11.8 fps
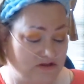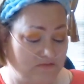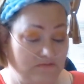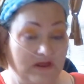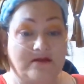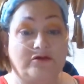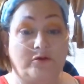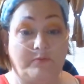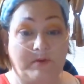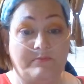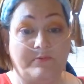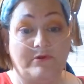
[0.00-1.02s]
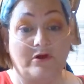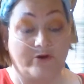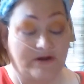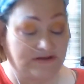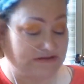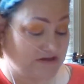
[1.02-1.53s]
I'm like, you people are crazy.